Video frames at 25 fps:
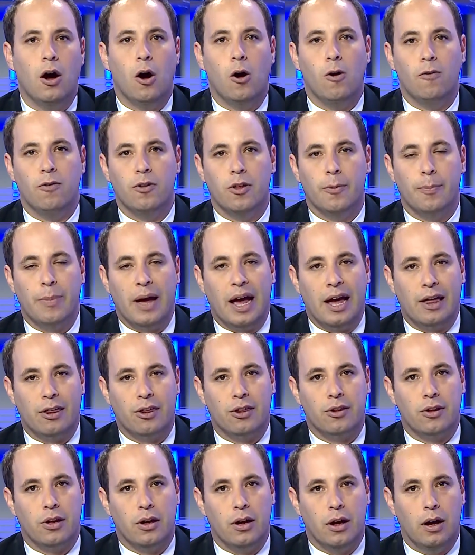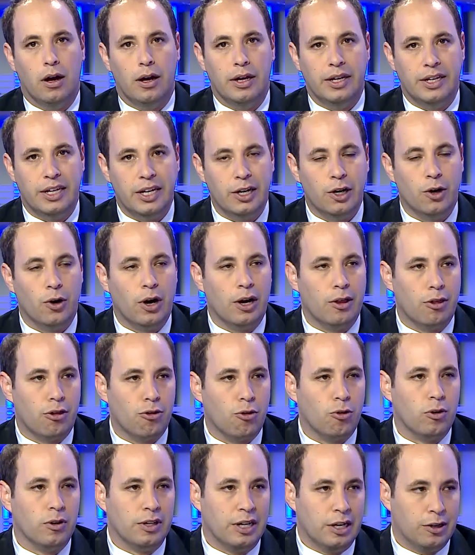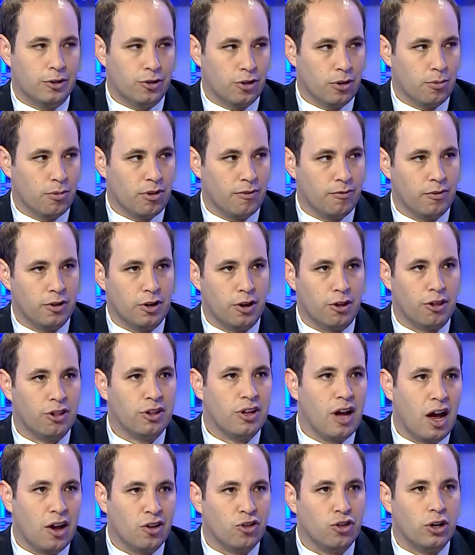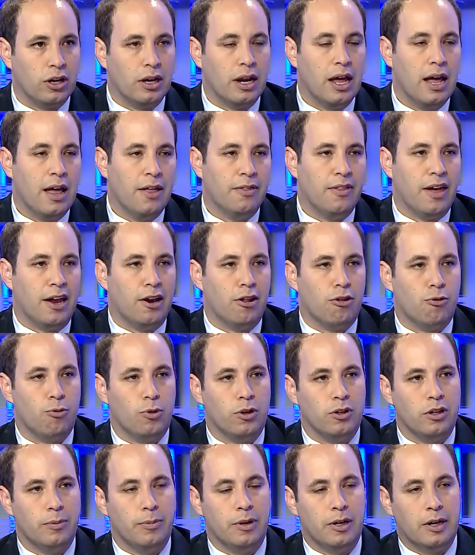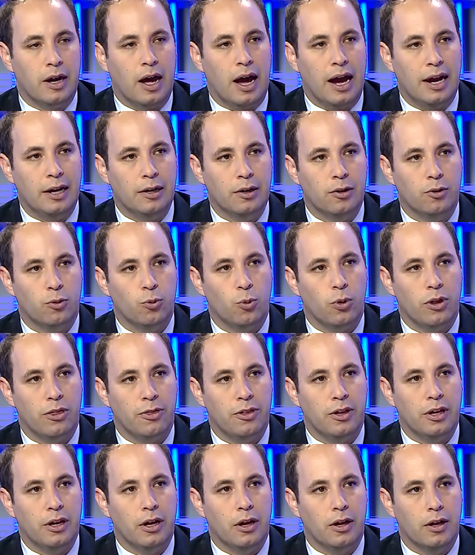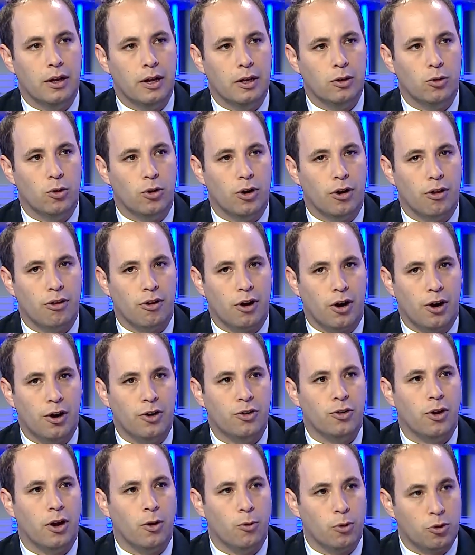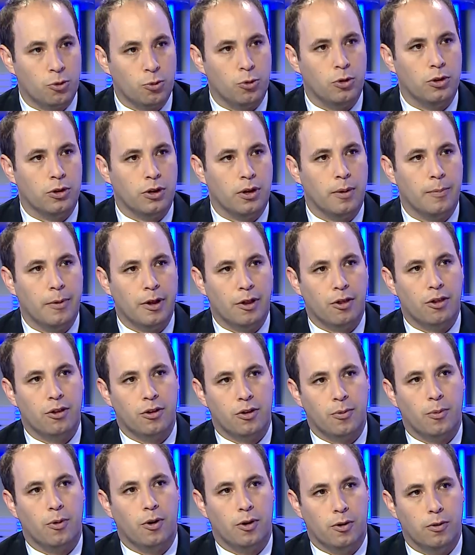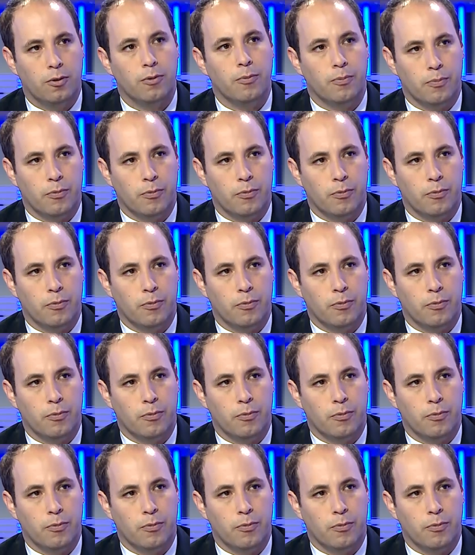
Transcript: over the past year, and certainly in terms of the discussion that has really been heightened with the Elor Azari trial, which will commence tomorrow.